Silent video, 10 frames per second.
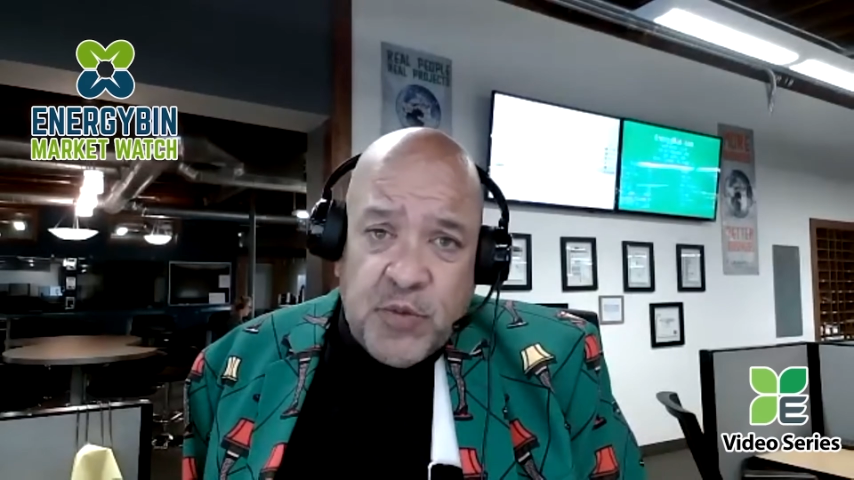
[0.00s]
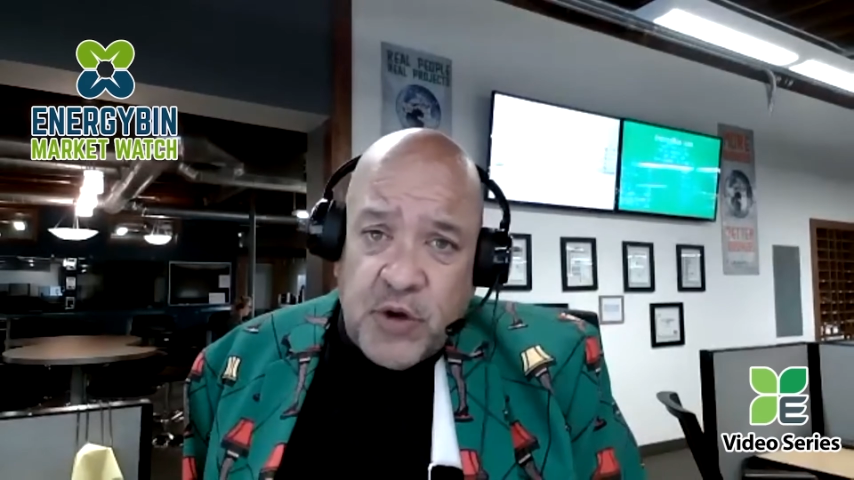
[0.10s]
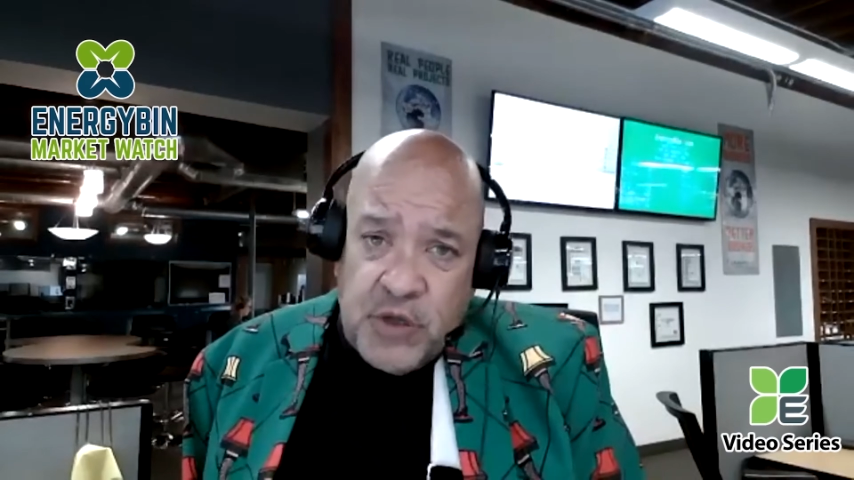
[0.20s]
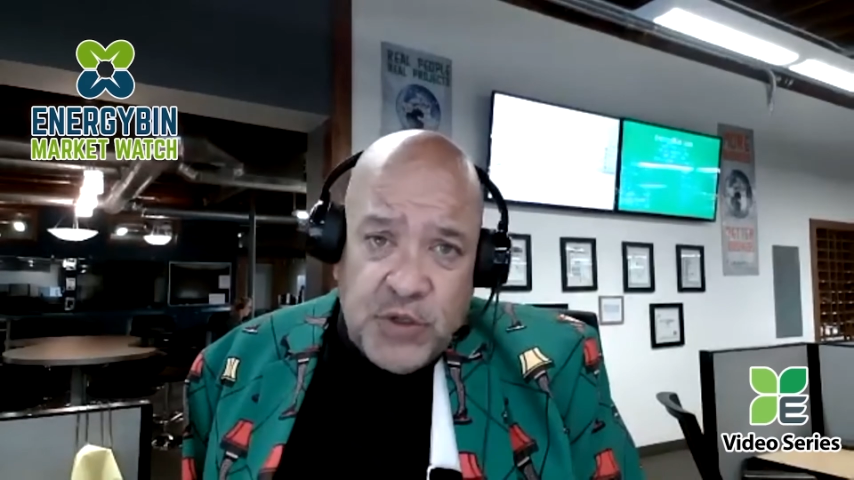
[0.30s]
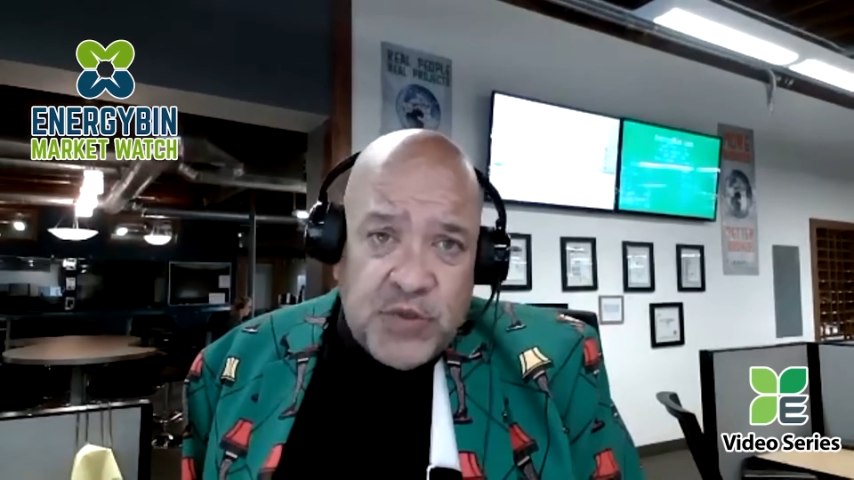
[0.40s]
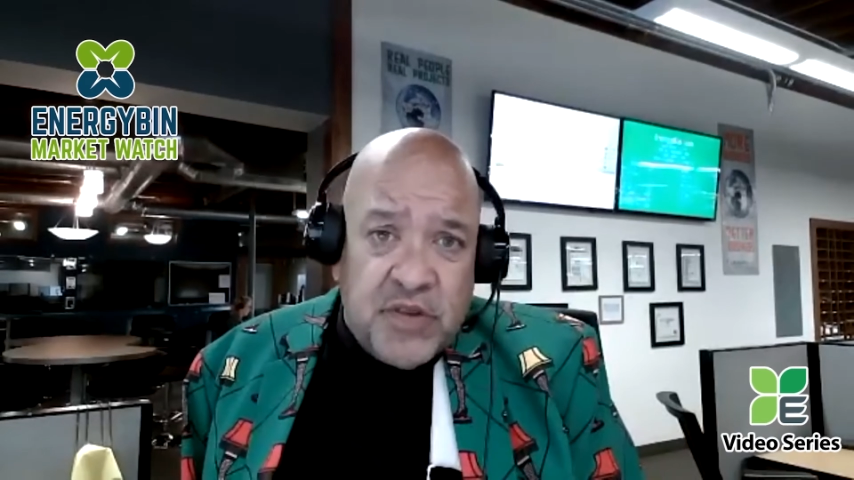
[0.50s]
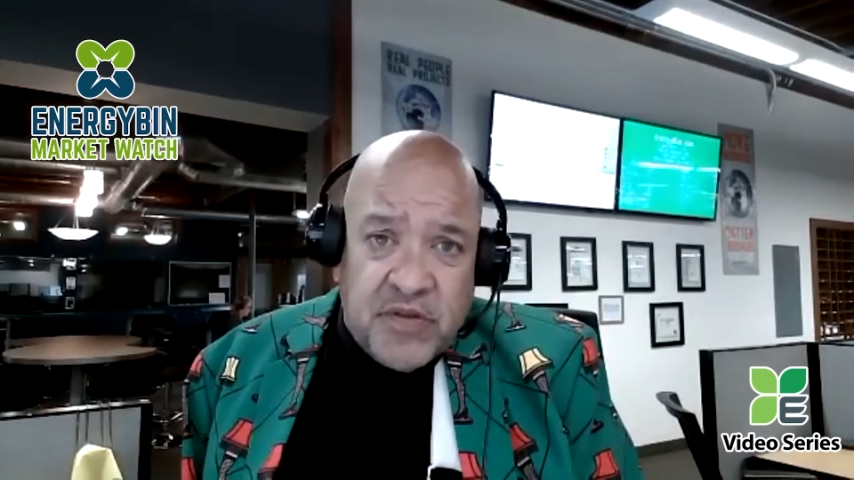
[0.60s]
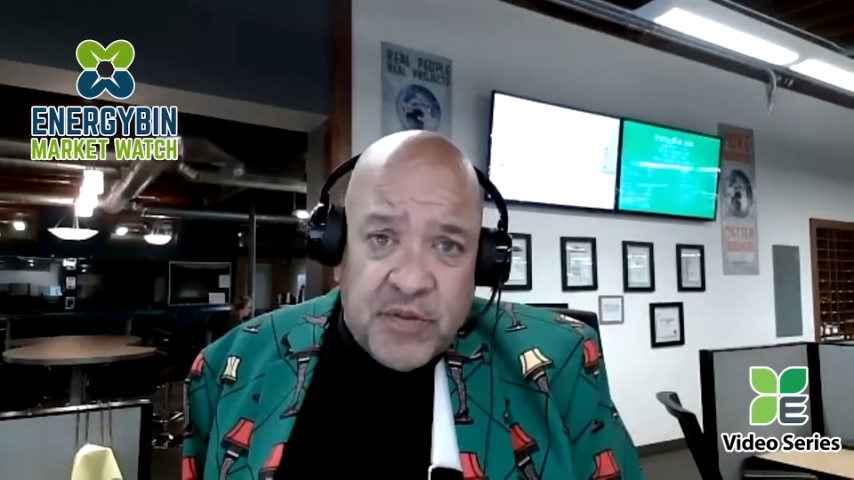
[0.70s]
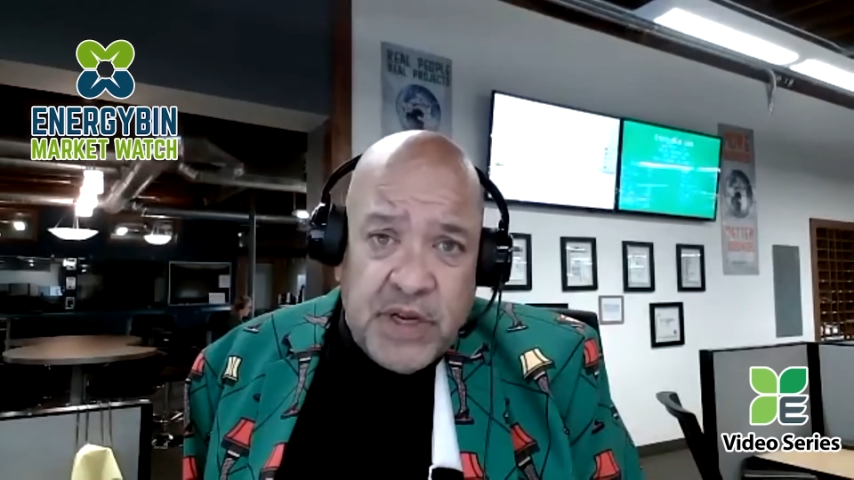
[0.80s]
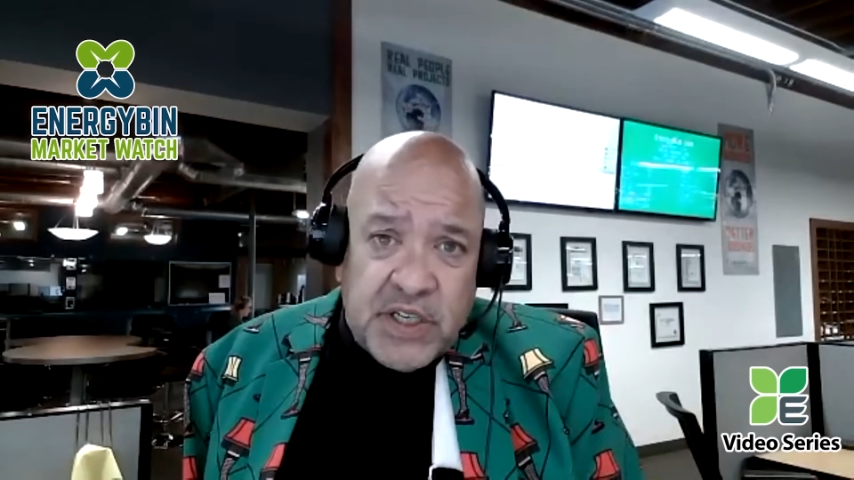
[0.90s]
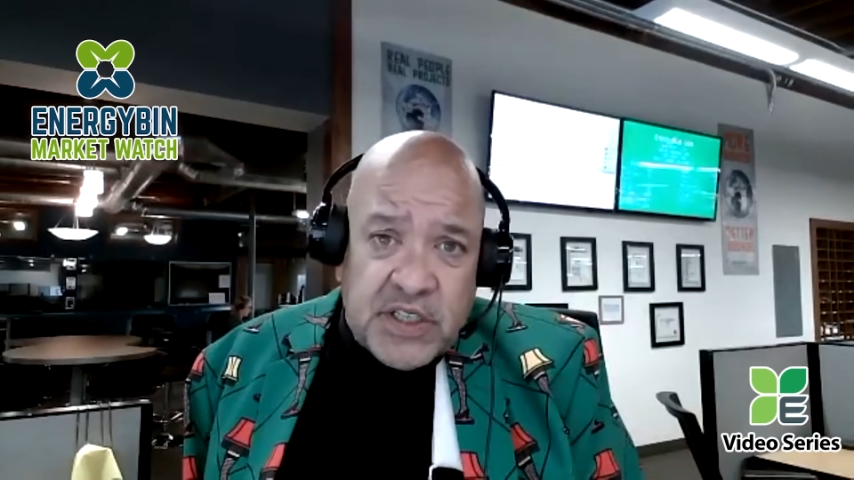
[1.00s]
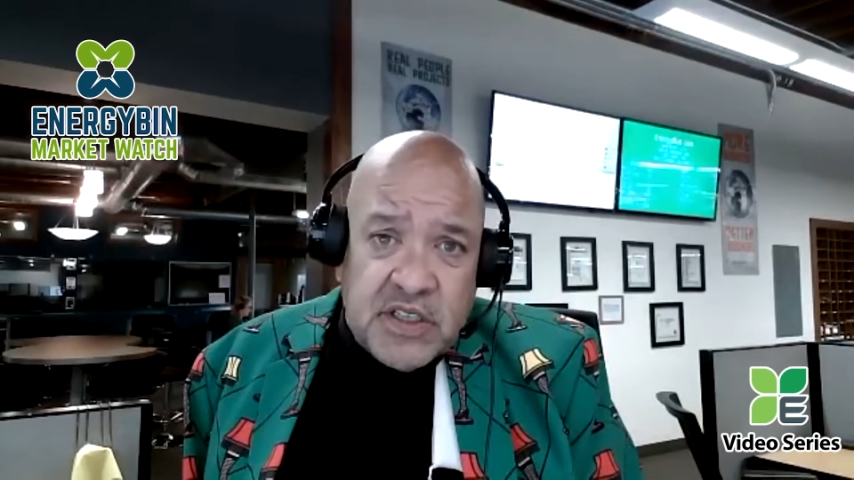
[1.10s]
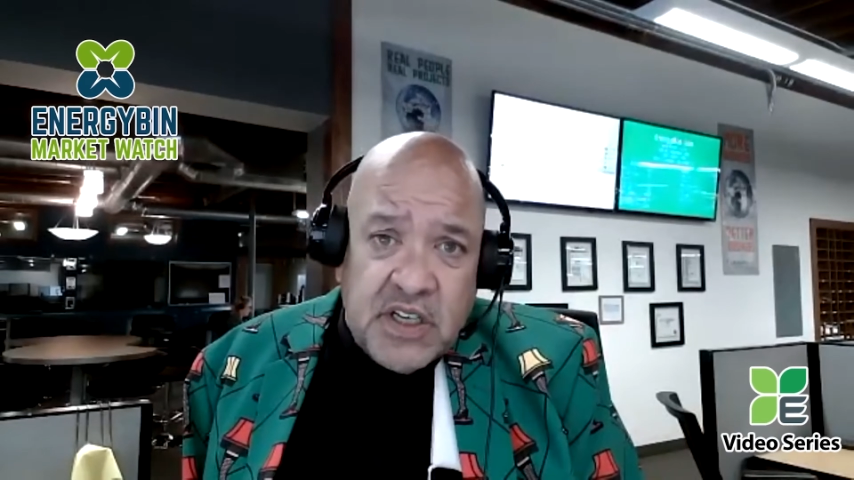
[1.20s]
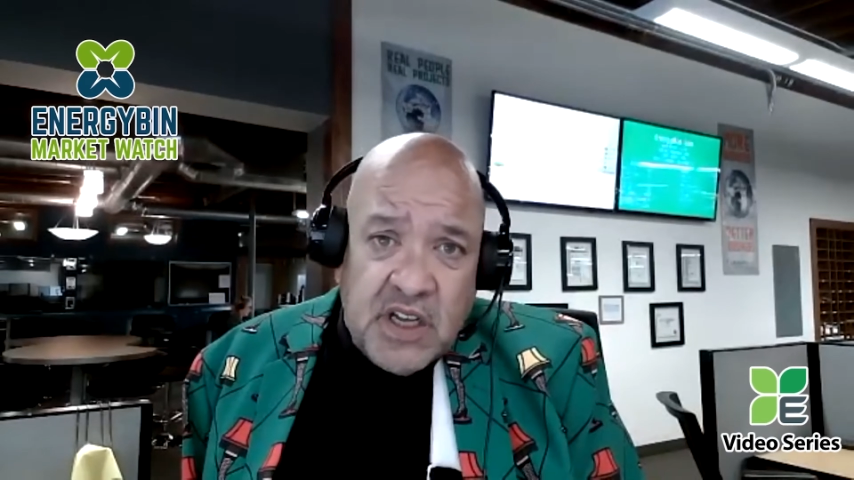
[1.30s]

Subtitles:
more useful information,